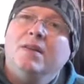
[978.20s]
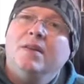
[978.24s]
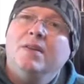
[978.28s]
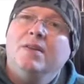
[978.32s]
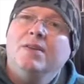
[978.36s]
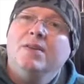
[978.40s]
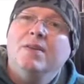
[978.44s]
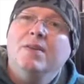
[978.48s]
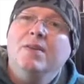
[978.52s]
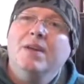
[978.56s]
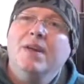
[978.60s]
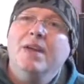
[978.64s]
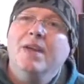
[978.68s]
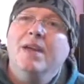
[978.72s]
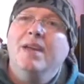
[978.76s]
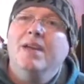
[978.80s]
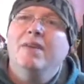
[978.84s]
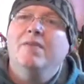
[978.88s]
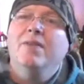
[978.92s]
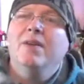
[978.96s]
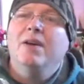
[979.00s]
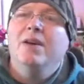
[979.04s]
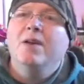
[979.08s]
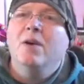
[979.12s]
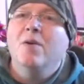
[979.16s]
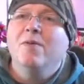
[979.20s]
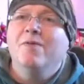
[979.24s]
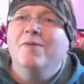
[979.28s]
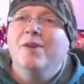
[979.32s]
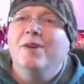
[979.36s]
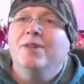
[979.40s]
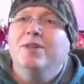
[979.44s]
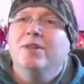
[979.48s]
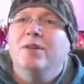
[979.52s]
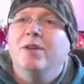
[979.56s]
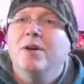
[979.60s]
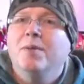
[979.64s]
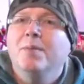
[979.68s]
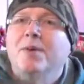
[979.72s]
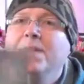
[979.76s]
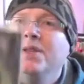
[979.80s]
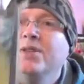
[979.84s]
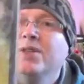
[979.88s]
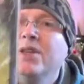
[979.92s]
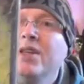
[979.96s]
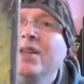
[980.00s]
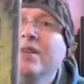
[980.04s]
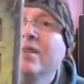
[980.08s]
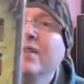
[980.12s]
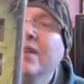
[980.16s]
looks okay. If you like old-fashioned
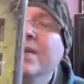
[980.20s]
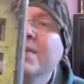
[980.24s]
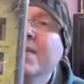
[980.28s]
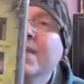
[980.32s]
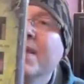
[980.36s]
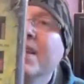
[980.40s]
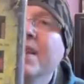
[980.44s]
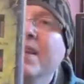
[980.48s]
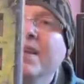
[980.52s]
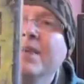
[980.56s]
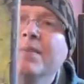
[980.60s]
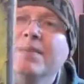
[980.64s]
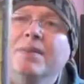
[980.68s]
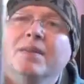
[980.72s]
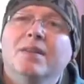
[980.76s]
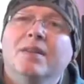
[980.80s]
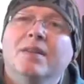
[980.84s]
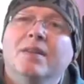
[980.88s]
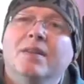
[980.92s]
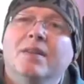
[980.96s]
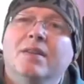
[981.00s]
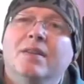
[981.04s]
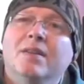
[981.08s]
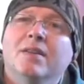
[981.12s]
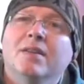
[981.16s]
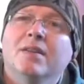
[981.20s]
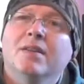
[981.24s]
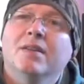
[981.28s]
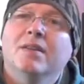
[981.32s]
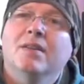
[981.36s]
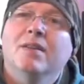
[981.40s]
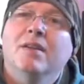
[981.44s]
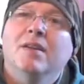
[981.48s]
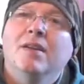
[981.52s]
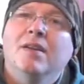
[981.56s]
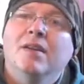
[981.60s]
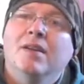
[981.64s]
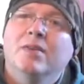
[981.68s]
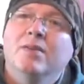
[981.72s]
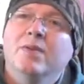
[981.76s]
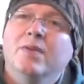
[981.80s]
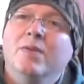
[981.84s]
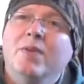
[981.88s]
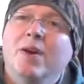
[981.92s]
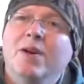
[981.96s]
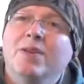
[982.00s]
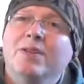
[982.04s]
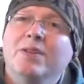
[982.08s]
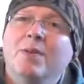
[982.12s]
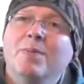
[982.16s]
RPG type games,
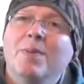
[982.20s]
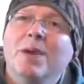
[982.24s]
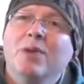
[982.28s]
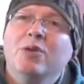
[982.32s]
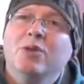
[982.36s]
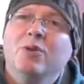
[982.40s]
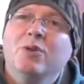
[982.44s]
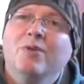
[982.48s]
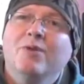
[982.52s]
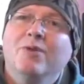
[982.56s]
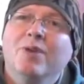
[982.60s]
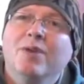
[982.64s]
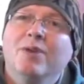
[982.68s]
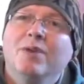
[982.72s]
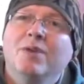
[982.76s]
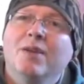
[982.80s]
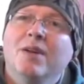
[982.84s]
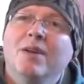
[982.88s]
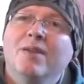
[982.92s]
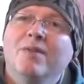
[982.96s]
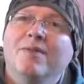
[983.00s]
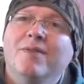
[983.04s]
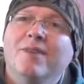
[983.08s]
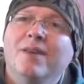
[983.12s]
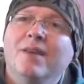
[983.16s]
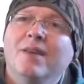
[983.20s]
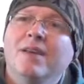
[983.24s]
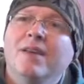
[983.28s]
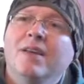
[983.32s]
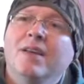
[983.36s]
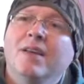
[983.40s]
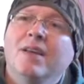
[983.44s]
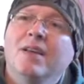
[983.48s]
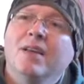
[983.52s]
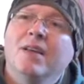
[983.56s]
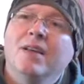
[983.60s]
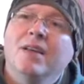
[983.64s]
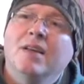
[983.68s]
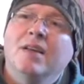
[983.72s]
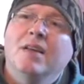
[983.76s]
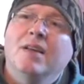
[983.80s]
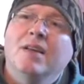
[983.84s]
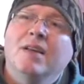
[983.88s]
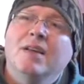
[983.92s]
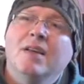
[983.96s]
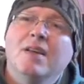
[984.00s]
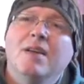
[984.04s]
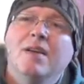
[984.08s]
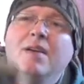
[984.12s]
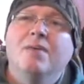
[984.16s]
sort of isometric view type thing,
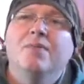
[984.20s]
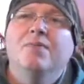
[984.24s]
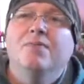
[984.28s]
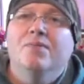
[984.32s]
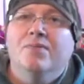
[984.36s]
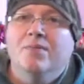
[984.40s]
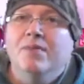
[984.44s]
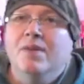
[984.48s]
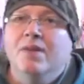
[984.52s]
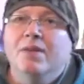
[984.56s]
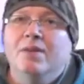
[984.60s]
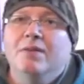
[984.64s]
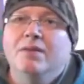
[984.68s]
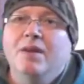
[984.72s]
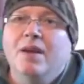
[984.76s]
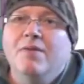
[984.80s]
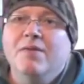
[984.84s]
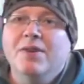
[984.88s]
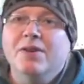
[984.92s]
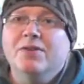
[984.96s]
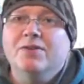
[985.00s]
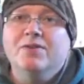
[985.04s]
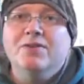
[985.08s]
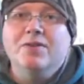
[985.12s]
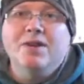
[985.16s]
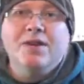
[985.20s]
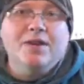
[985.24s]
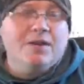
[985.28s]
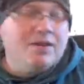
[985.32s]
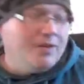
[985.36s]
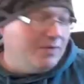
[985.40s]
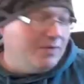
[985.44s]
um, so I think it's alright.